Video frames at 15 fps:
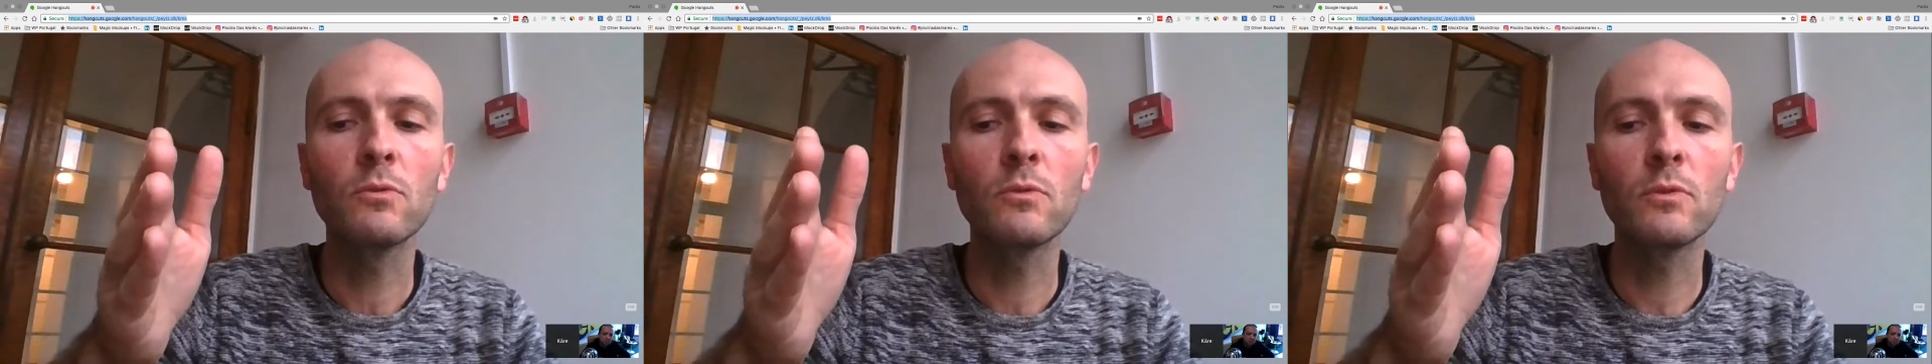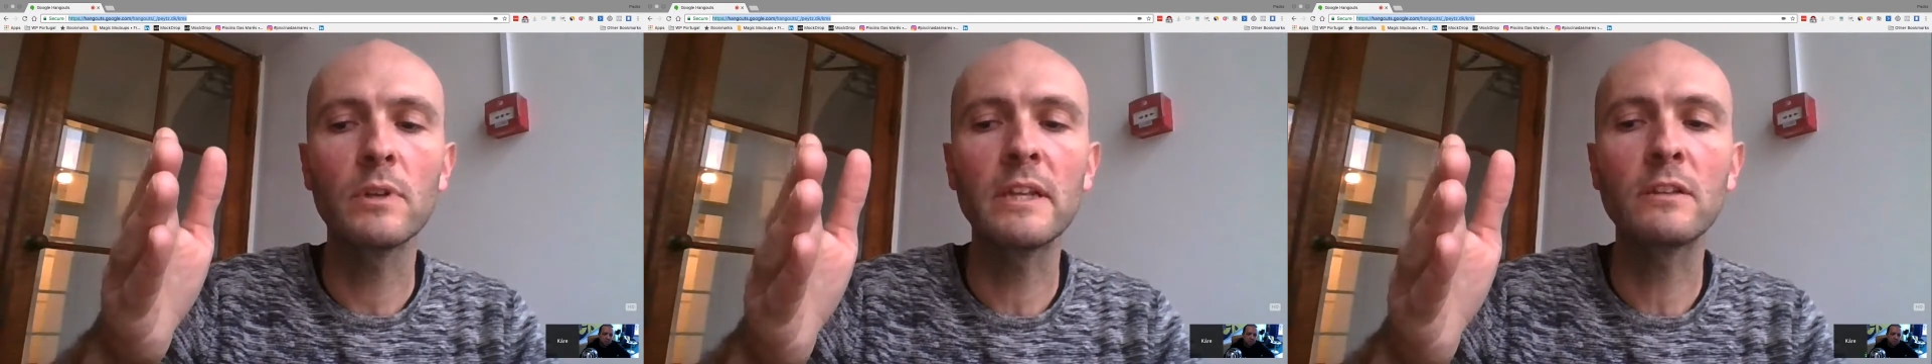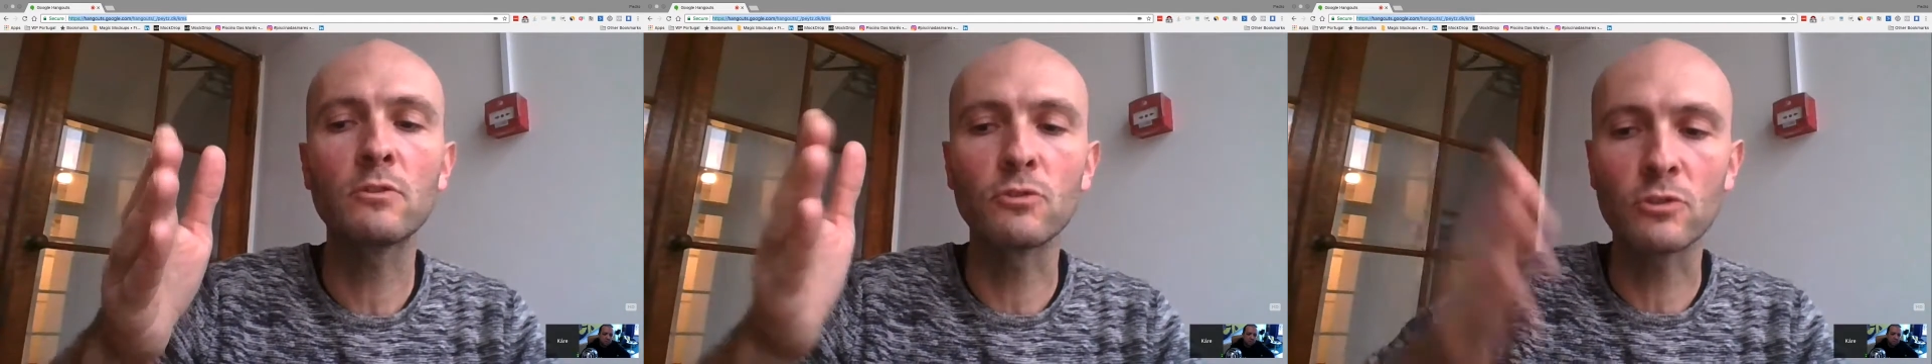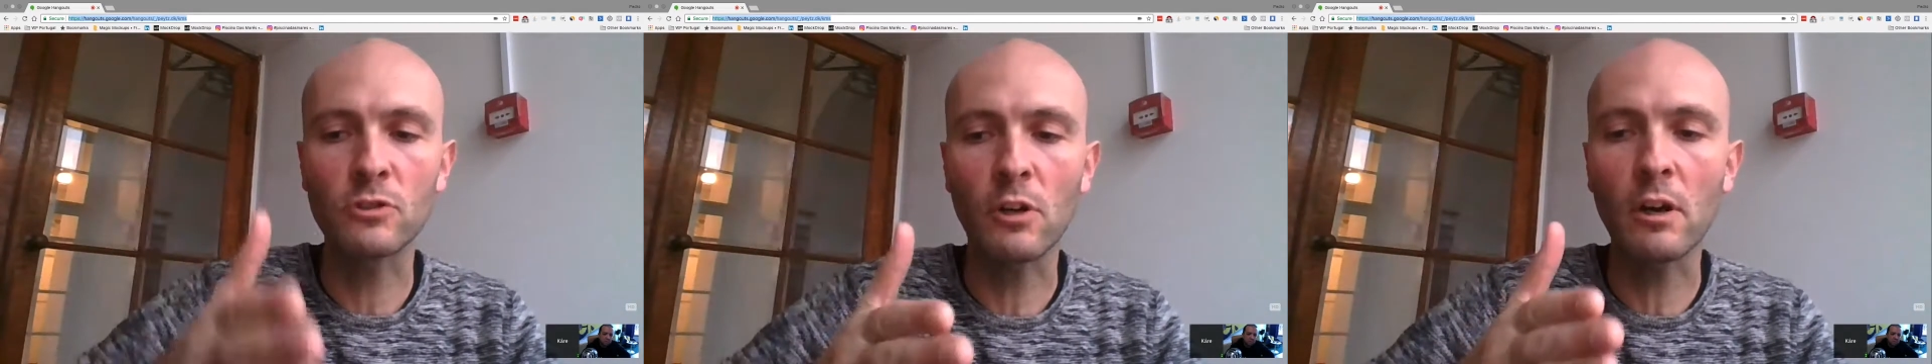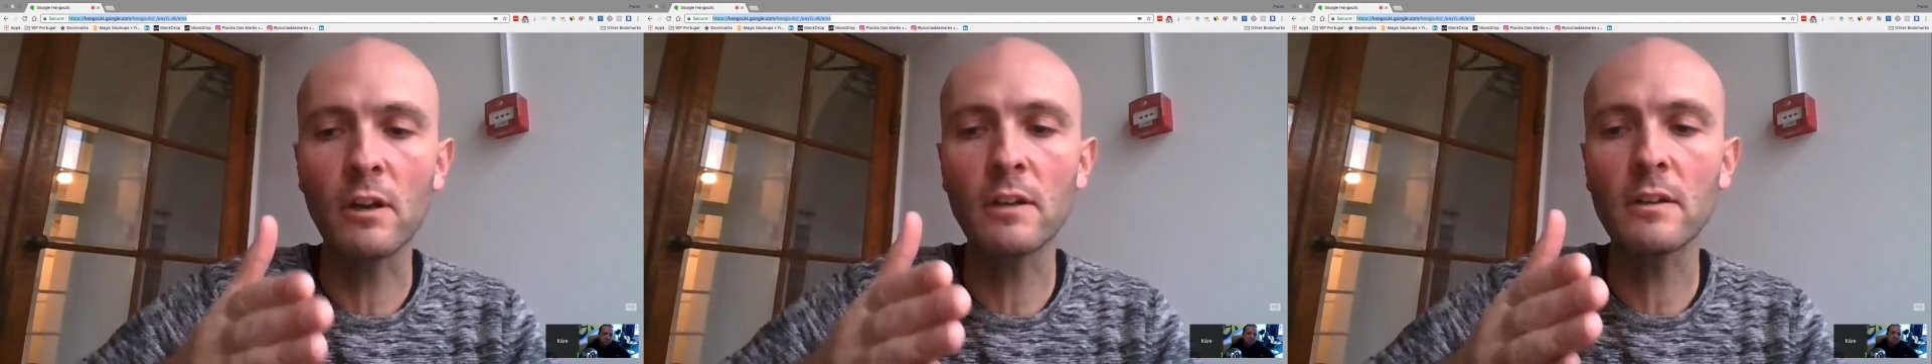need to
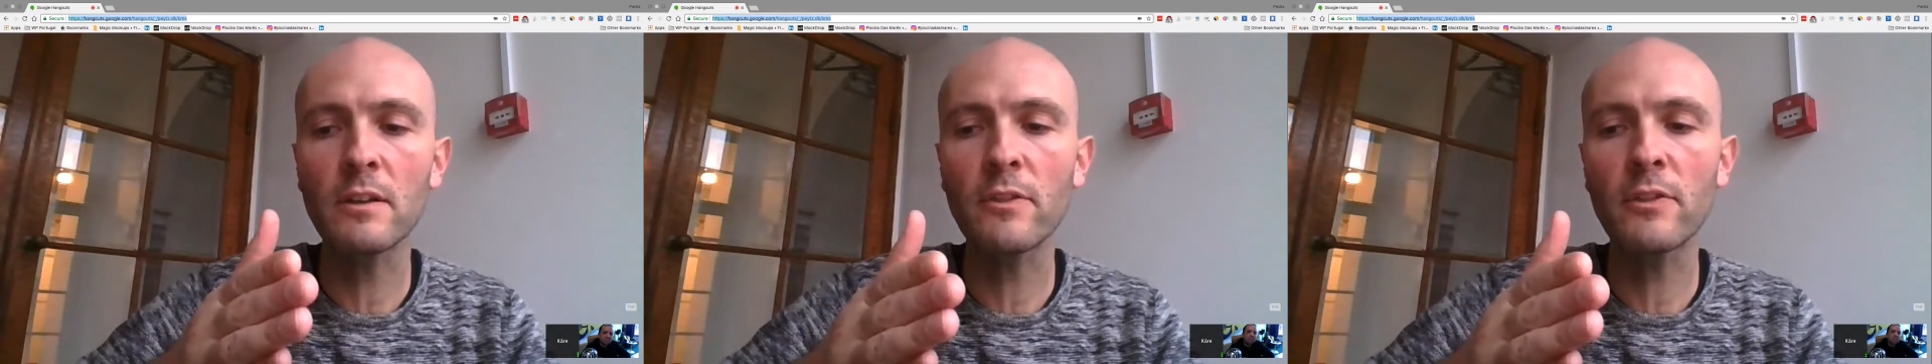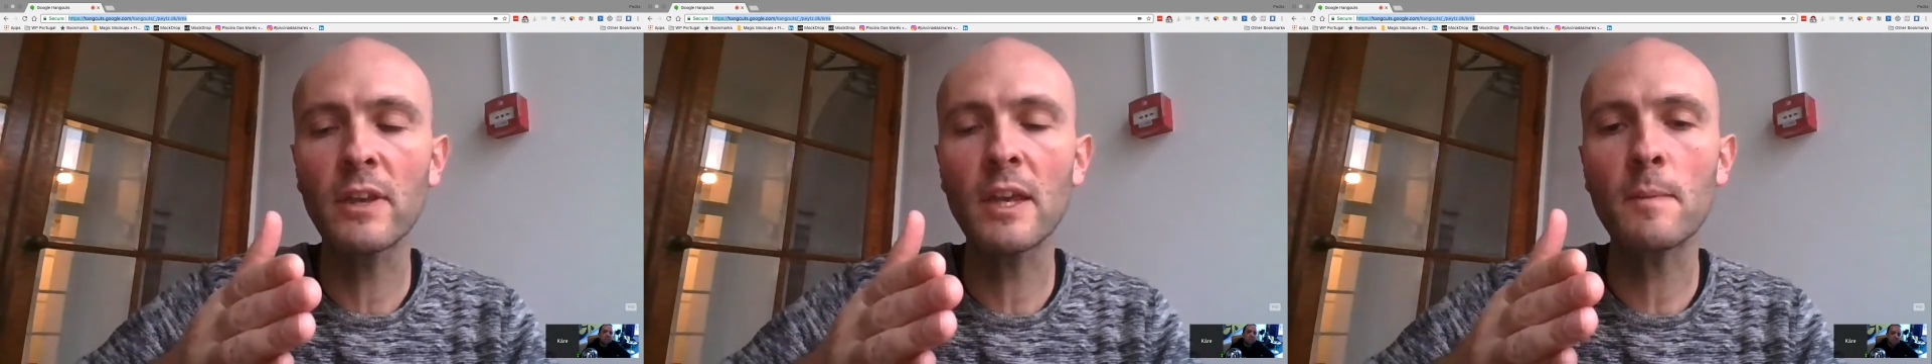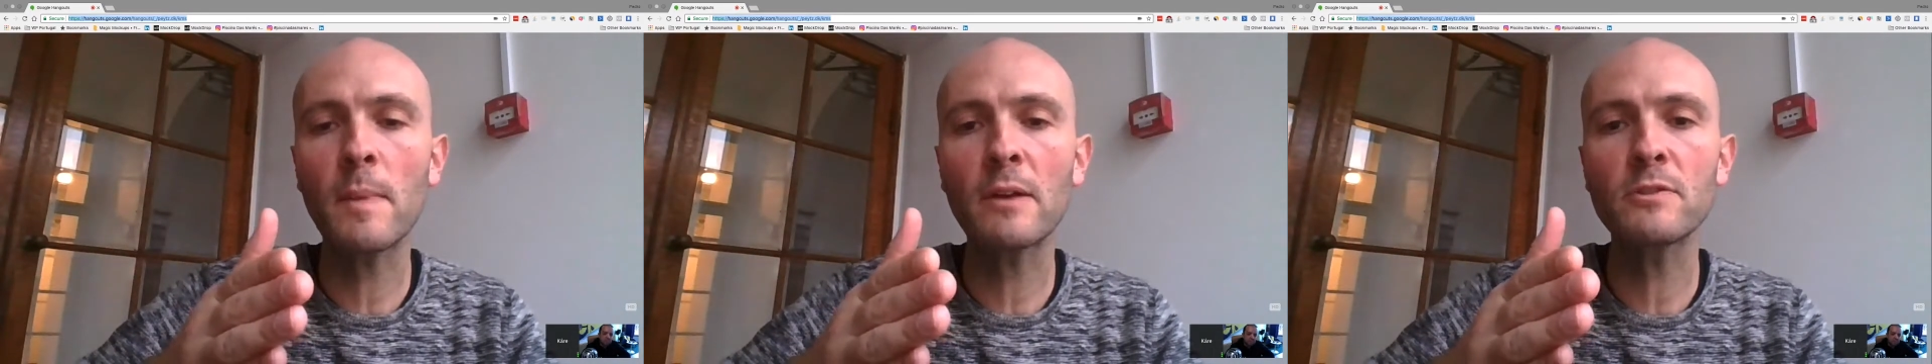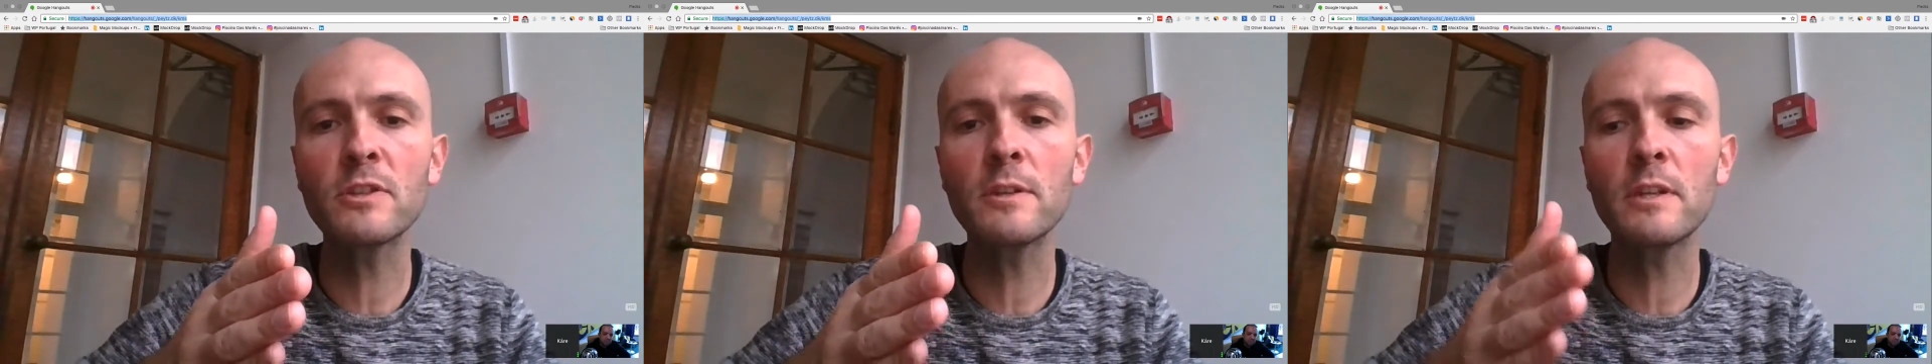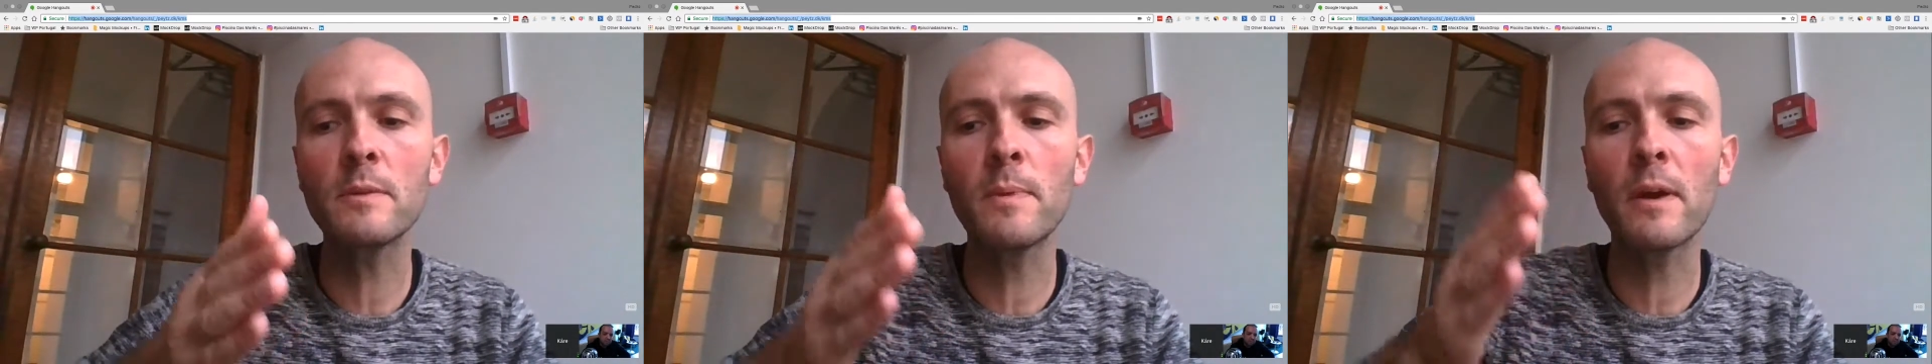start thinking about
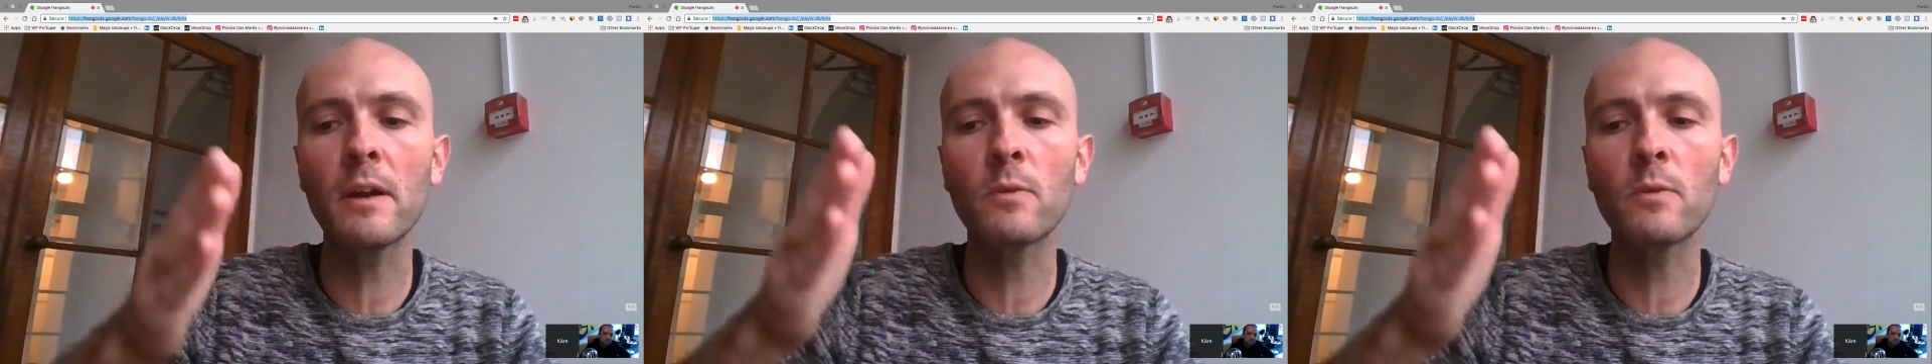GDPR,